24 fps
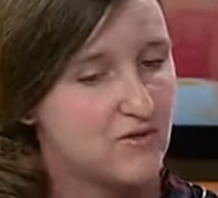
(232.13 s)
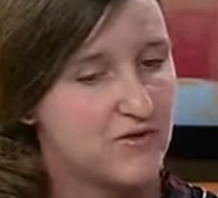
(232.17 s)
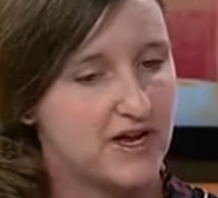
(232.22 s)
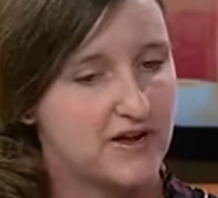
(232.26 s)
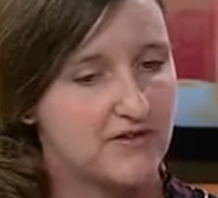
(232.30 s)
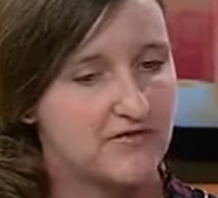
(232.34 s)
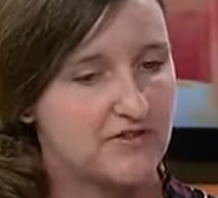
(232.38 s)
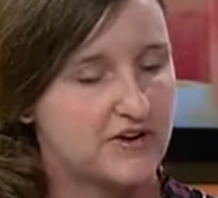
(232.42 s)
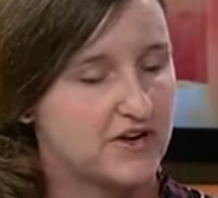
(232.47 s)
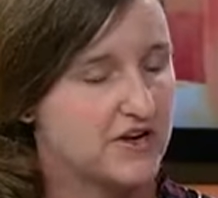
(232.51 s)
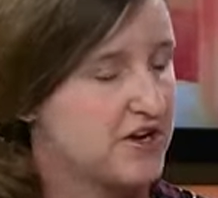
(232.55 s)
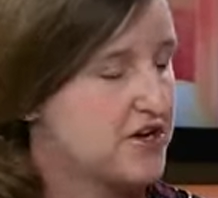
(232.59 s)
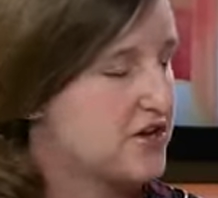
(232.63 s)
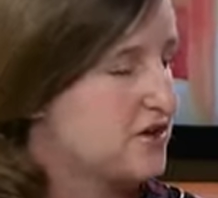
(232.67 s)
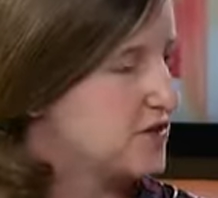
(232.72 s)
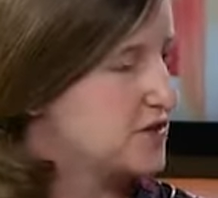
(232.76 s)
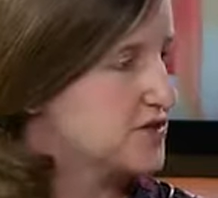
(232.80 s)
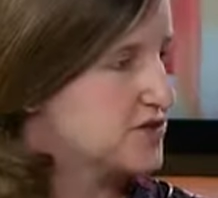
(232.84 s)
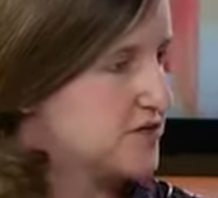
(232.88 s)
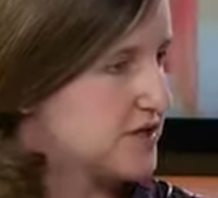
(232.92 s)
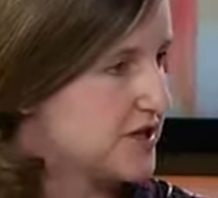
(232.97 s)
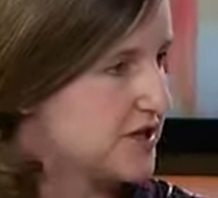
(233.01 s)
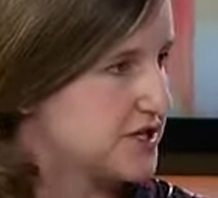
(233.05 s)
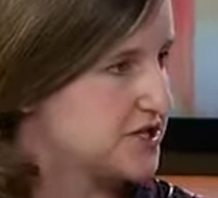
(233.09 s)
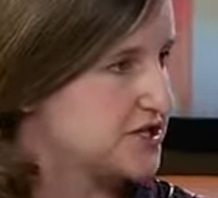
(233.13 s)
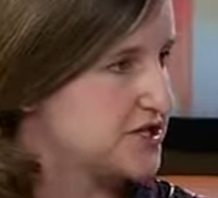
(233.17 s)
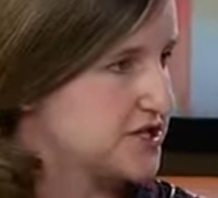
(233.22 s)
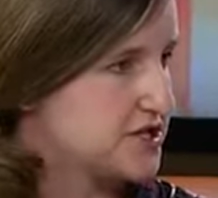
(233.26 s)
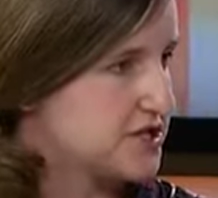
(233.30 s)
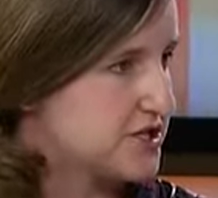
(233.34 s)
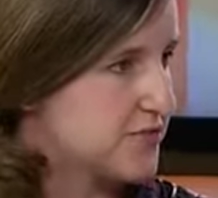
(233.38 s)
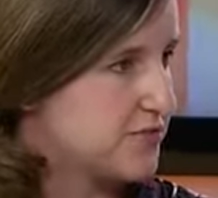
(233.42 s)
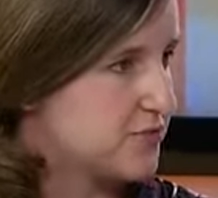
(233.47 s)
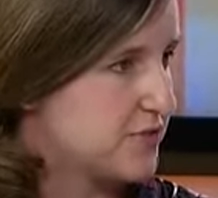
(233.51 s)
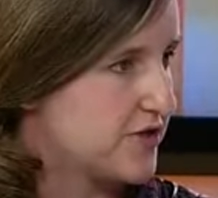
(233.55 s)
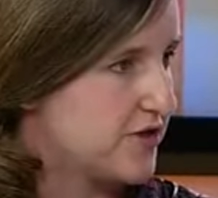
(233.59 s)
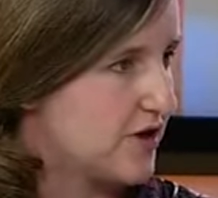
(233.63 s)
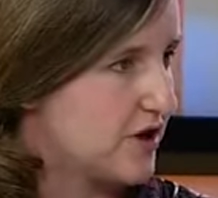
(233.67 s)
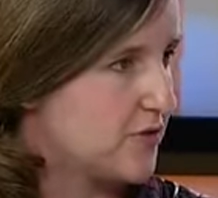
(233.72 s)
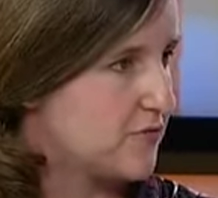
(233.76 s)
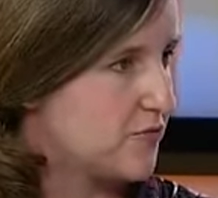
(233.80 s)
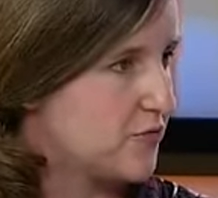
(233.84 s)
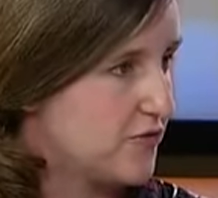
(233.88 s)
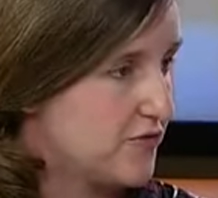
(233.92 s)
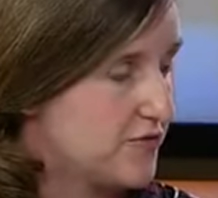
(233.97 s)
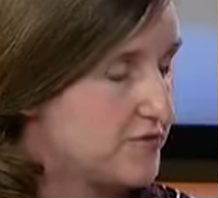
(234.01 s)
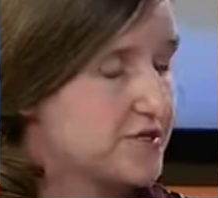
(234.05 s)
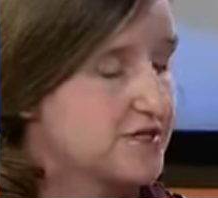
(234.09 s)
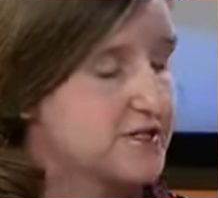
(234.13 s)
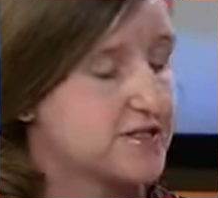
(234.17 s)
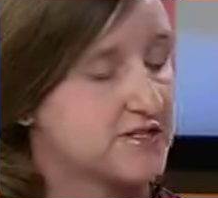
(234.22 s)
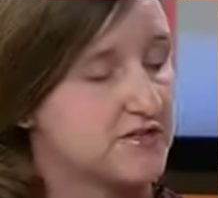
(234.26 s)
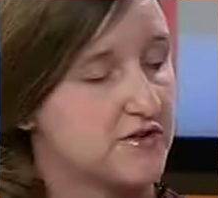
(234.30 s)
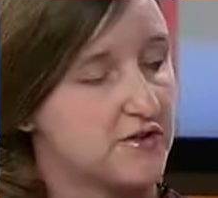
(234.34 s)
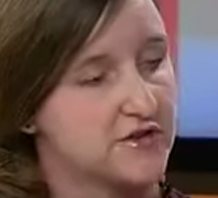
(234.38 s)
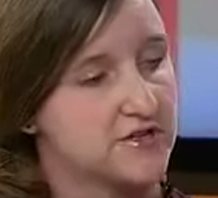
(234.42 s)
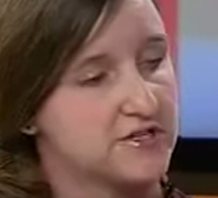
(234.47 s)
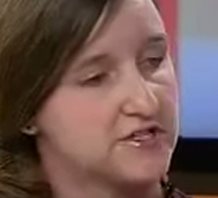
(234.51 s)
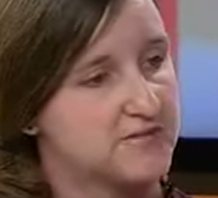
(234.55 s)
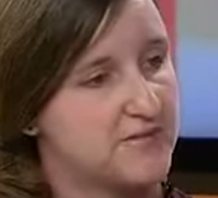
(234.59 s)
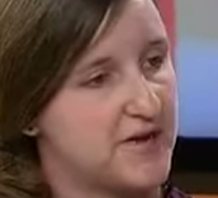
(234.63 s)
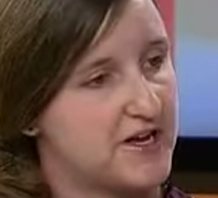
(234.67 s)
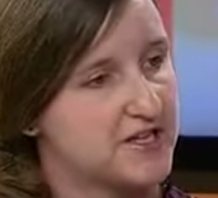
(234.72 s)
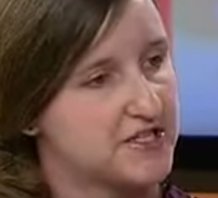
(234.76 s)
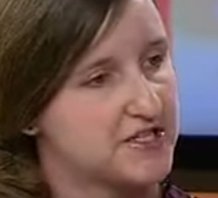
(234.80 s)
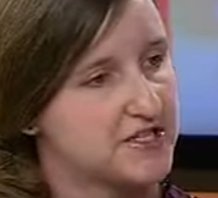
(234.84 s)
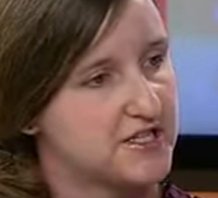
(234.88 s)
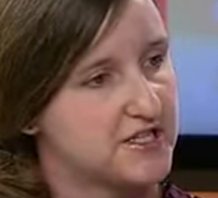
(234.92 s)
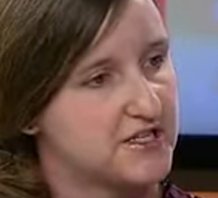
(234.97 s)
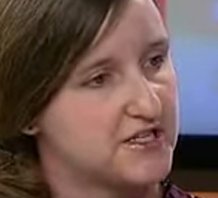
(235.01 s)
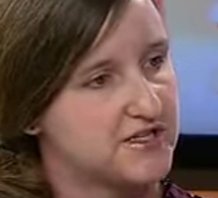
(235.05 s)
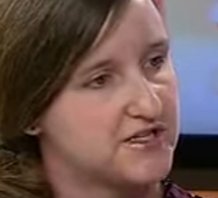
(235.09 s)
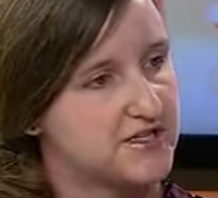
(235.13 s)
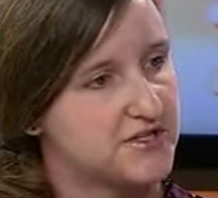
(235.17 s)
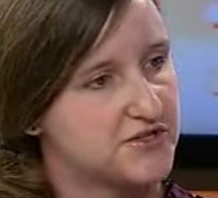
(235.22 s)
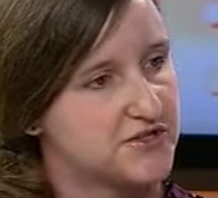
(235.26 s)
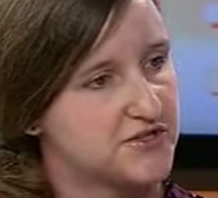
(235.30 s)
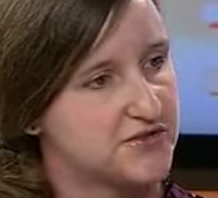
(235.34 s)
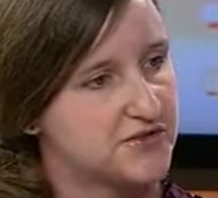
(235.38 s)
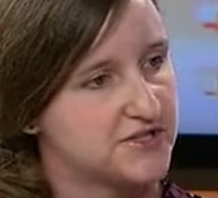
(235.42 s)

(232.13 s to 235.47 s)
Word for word: We have very close relationship with our movement disorder specialist